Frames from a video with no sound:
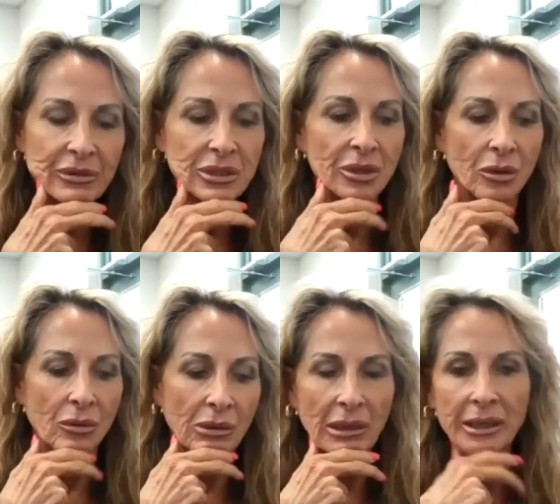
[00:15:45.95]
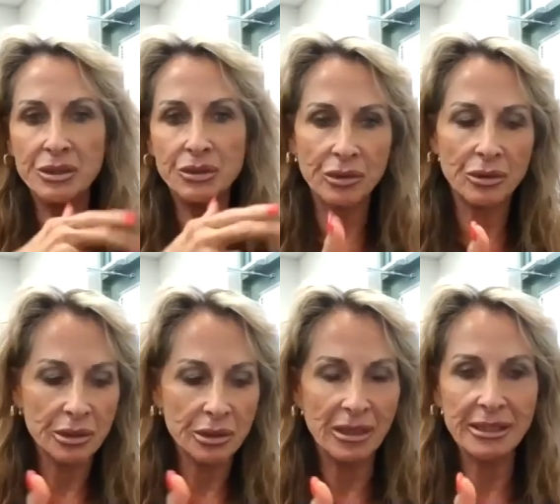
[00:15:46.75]
So I do
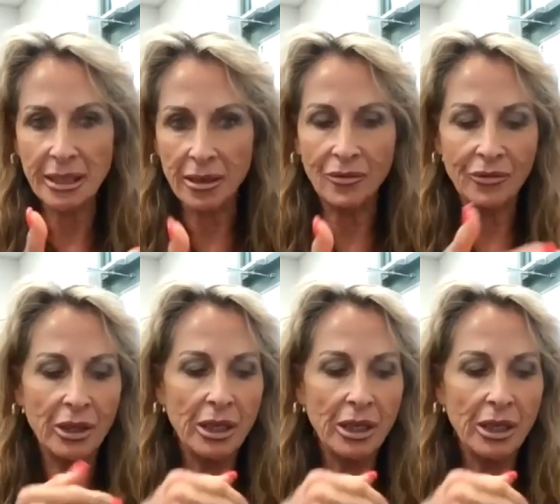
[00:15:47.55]
those myself.